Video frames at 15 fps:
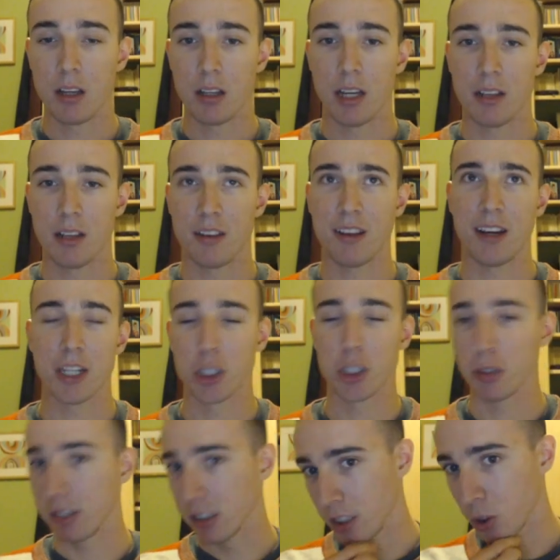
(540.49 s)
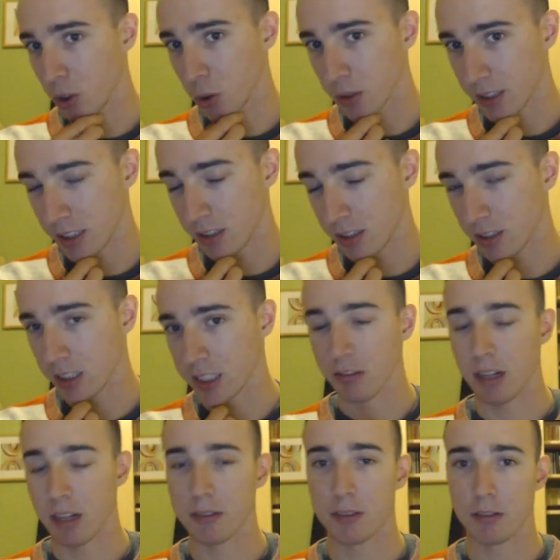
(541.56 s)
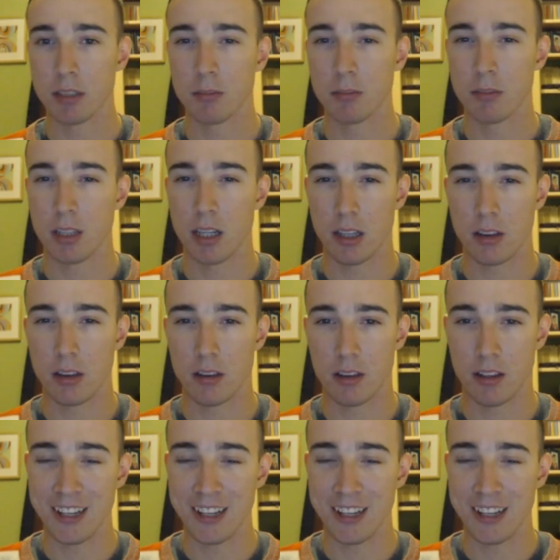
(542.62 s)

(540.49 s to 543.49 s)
And actually Grishchuk said in his live stream that